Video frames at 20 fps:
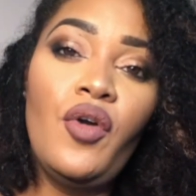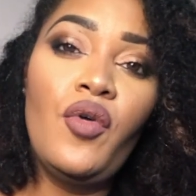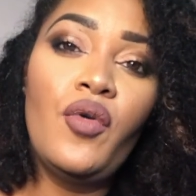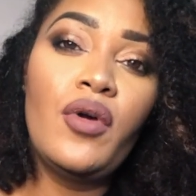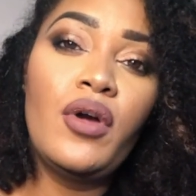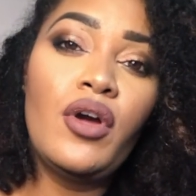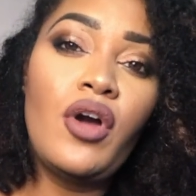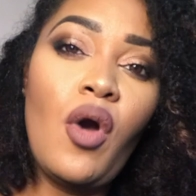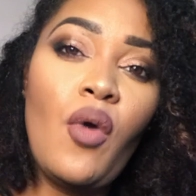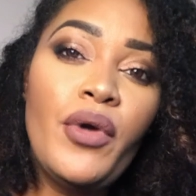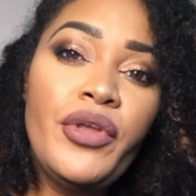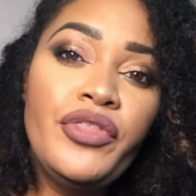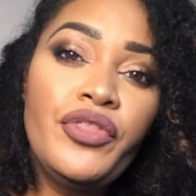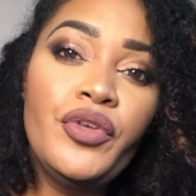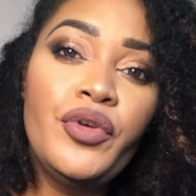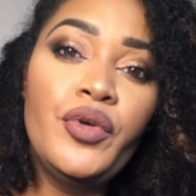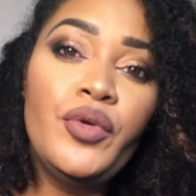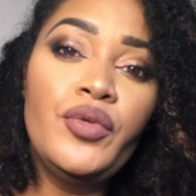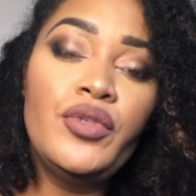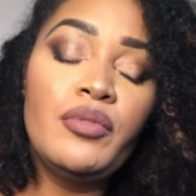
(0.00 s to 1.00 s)
going
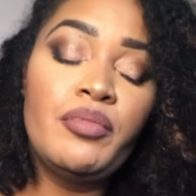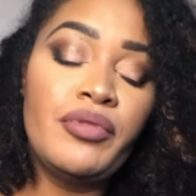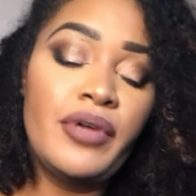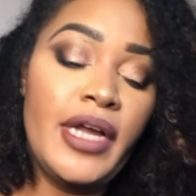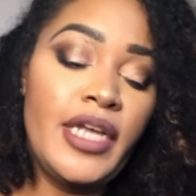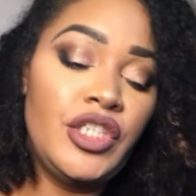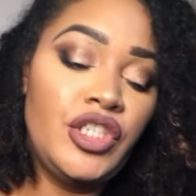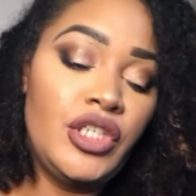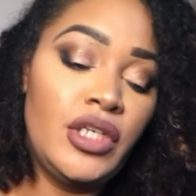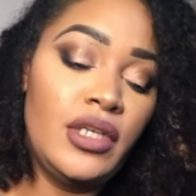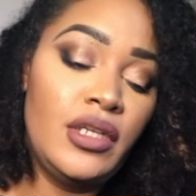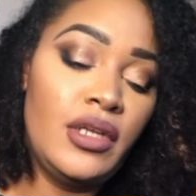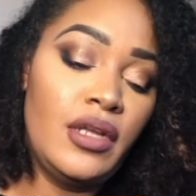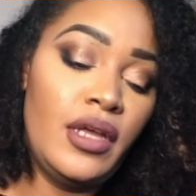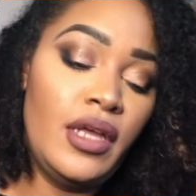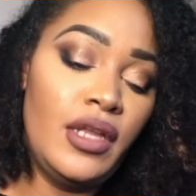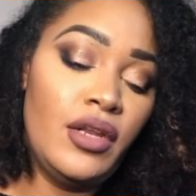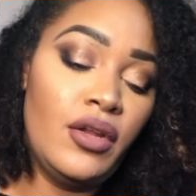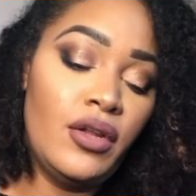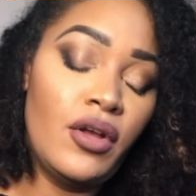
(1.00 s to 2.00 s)
through depression
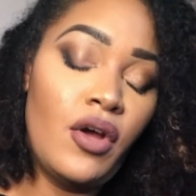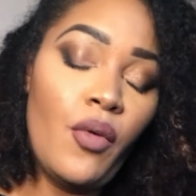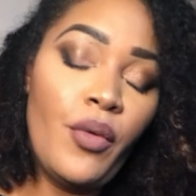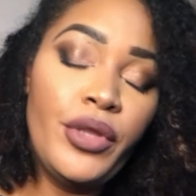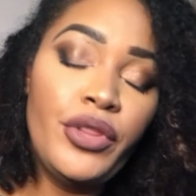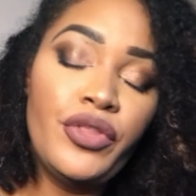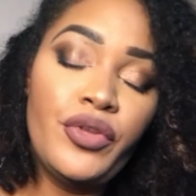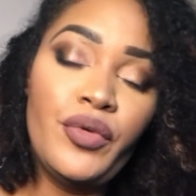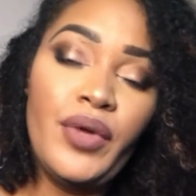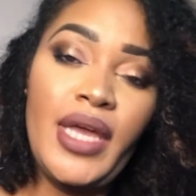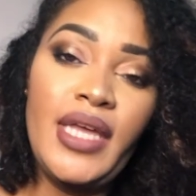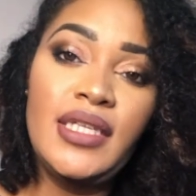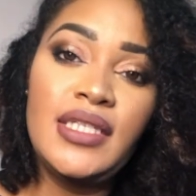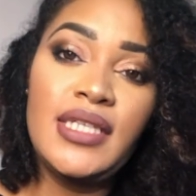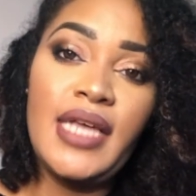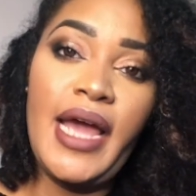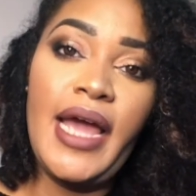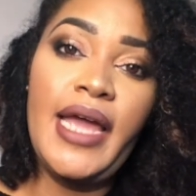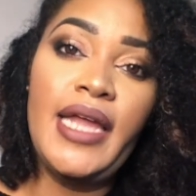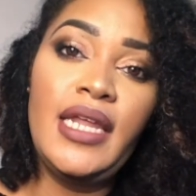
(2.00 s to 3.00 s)
and going through
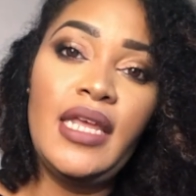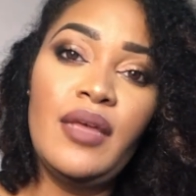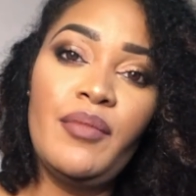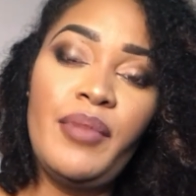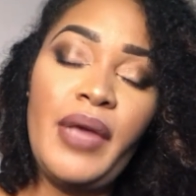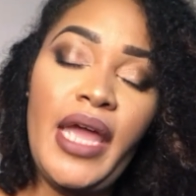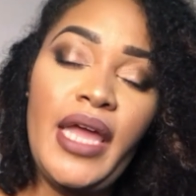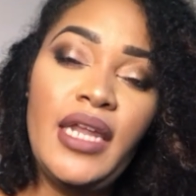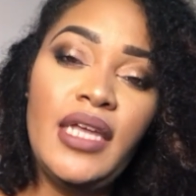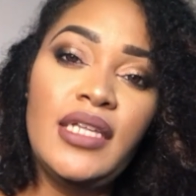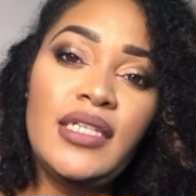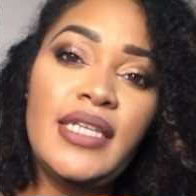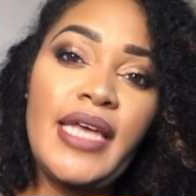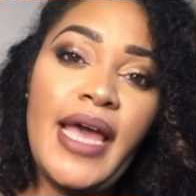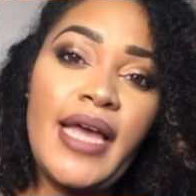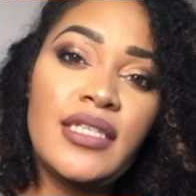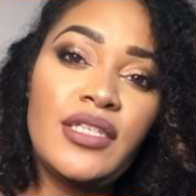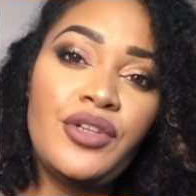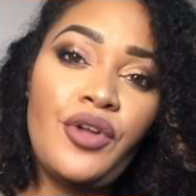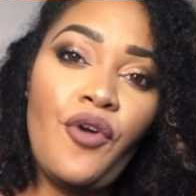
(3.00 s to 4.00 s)
anxiety and panic
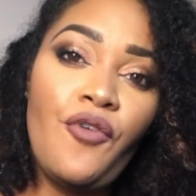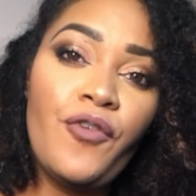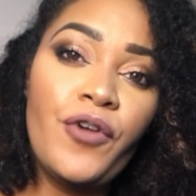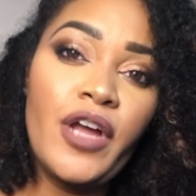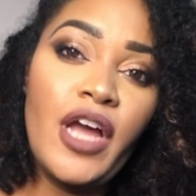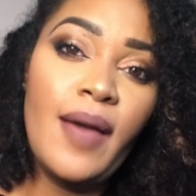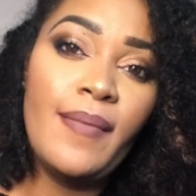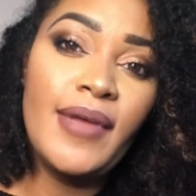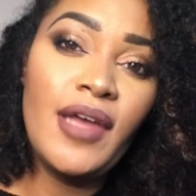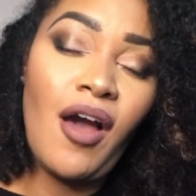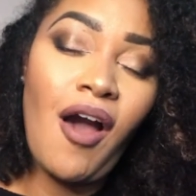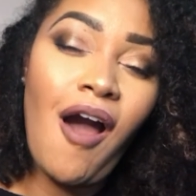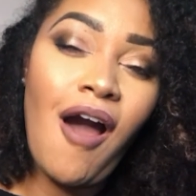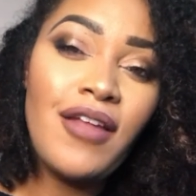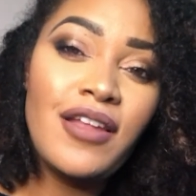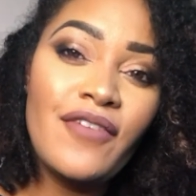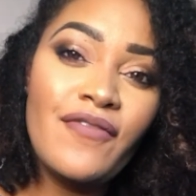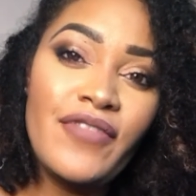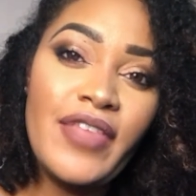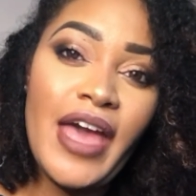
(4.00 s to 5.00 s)
attacks and overcoming
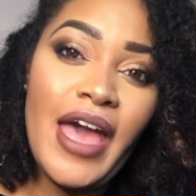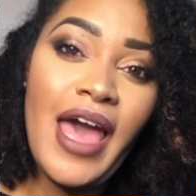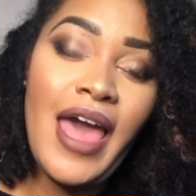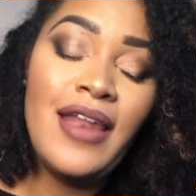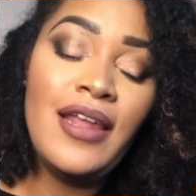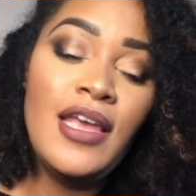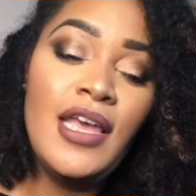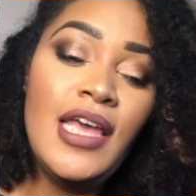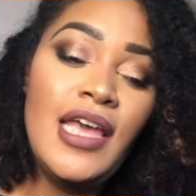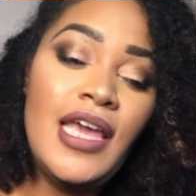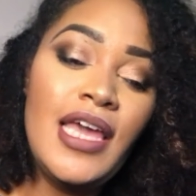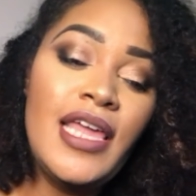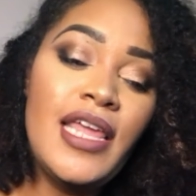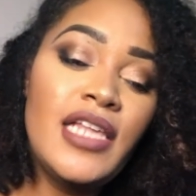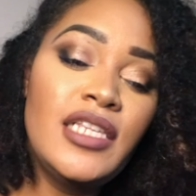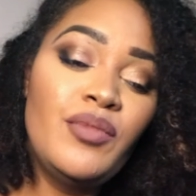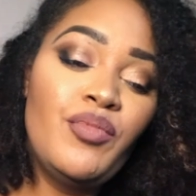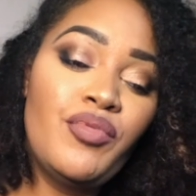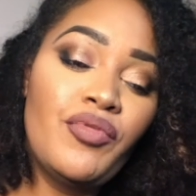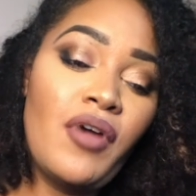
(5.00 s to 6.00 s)
all of that, it
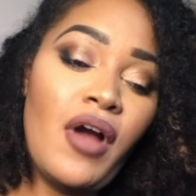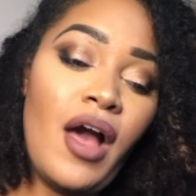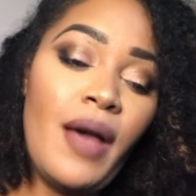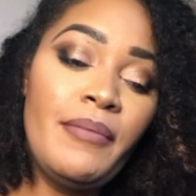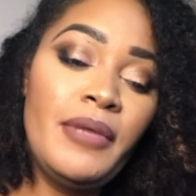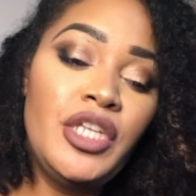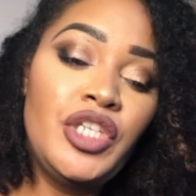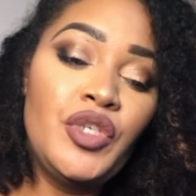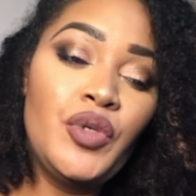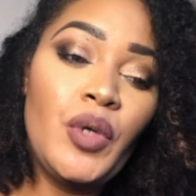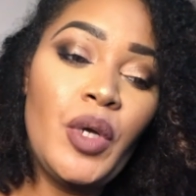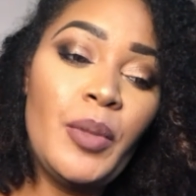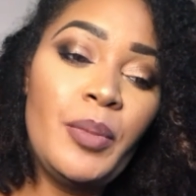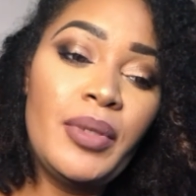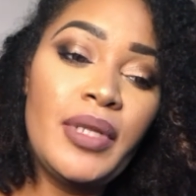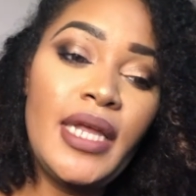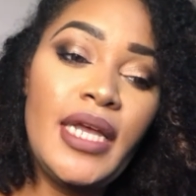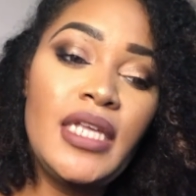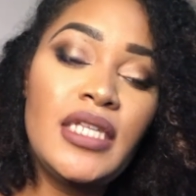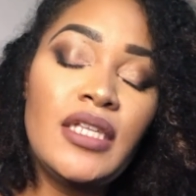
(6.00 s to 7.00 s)
has brought me to a
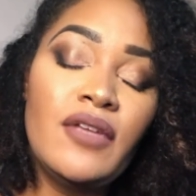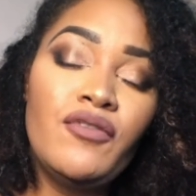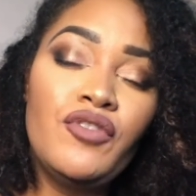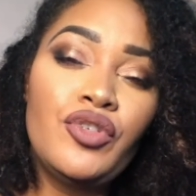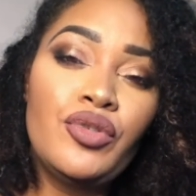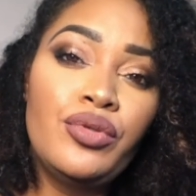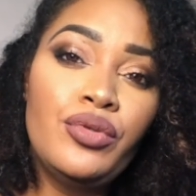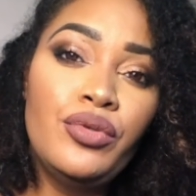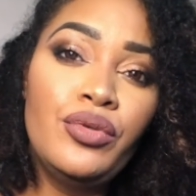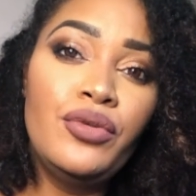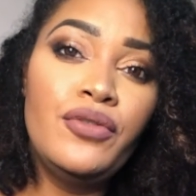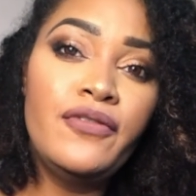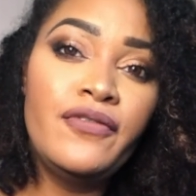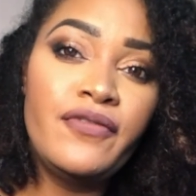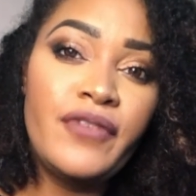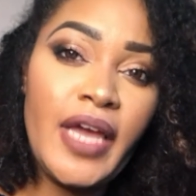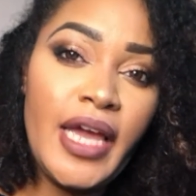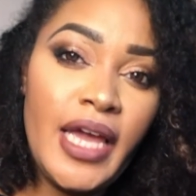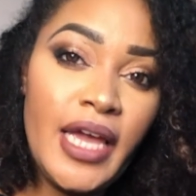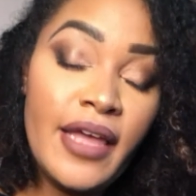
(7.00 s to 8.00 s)
place of true
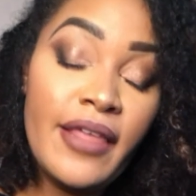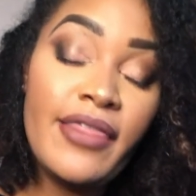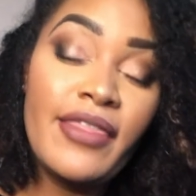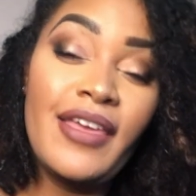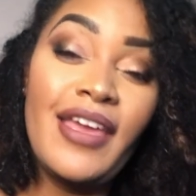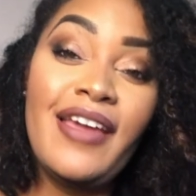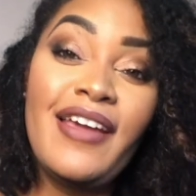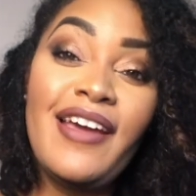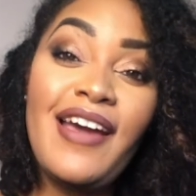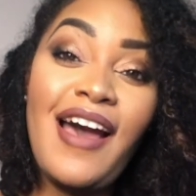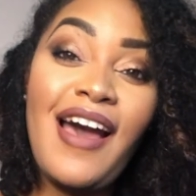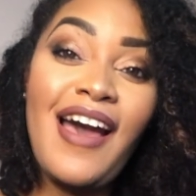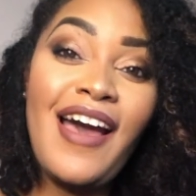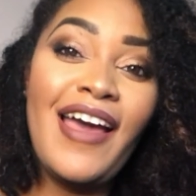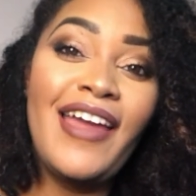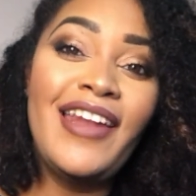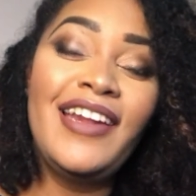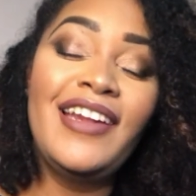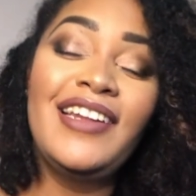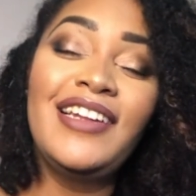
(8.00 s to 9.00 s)
faith in
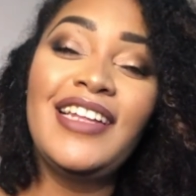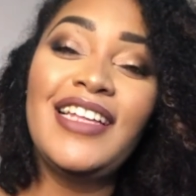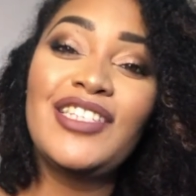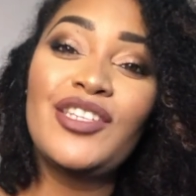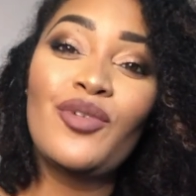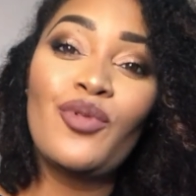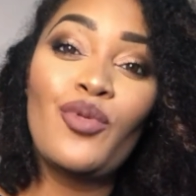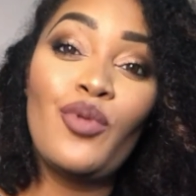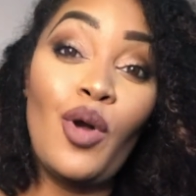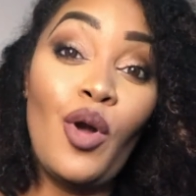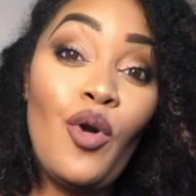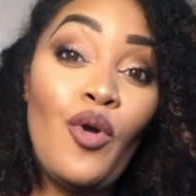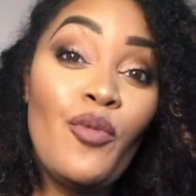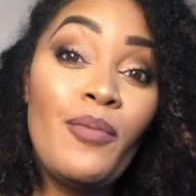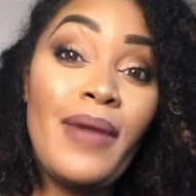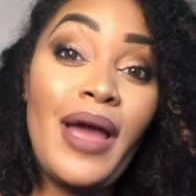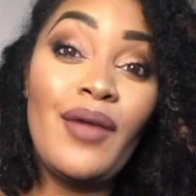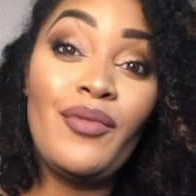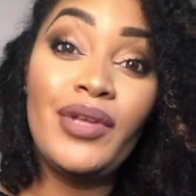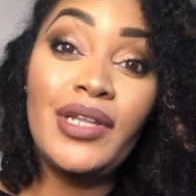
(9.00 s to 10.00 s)
God. And it has grown
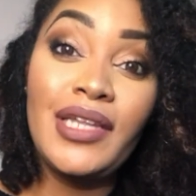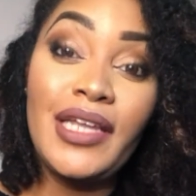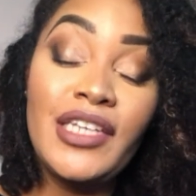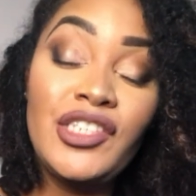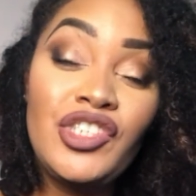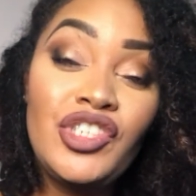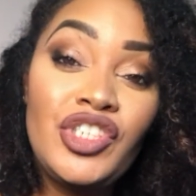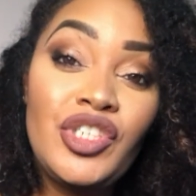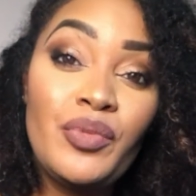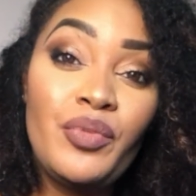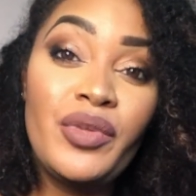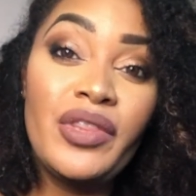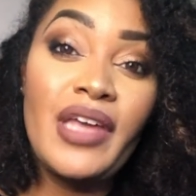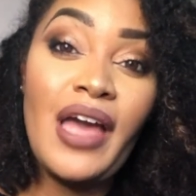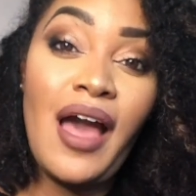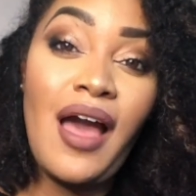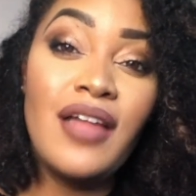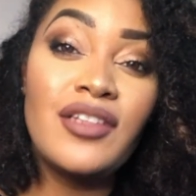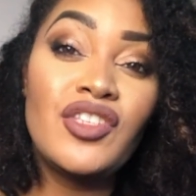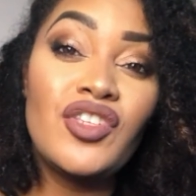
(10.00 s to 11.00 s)
my relationship with
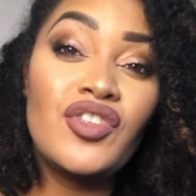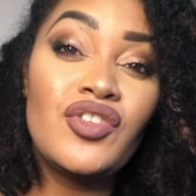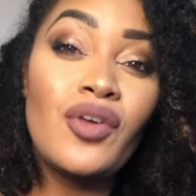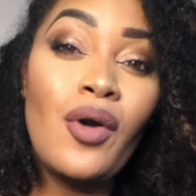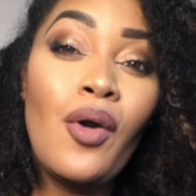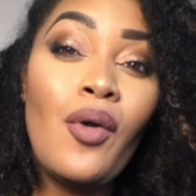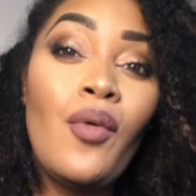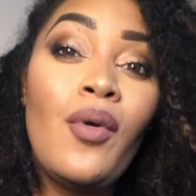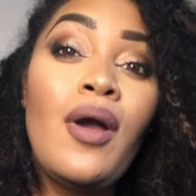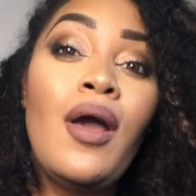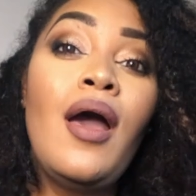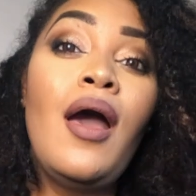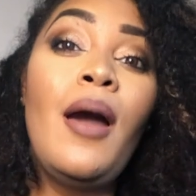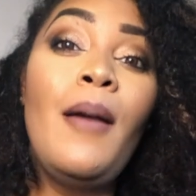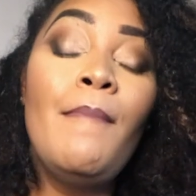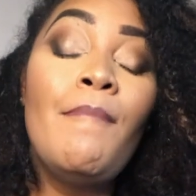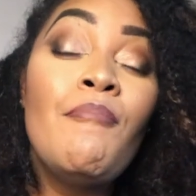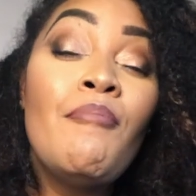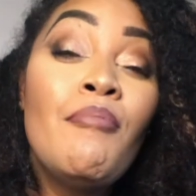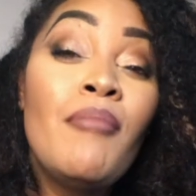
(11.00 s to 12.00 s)
God so
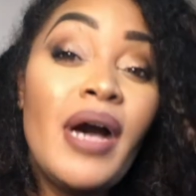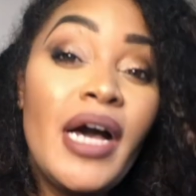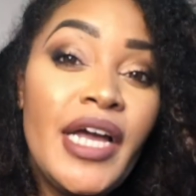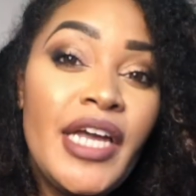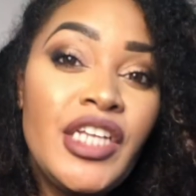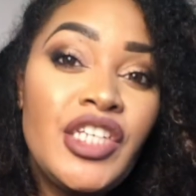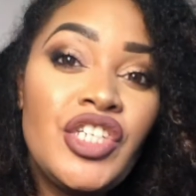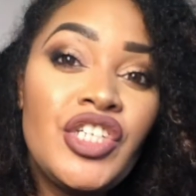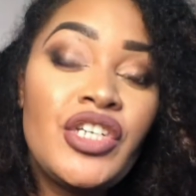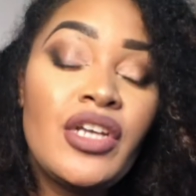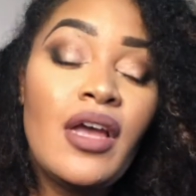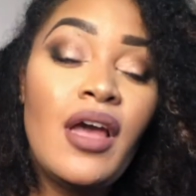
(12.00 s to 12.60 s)
much,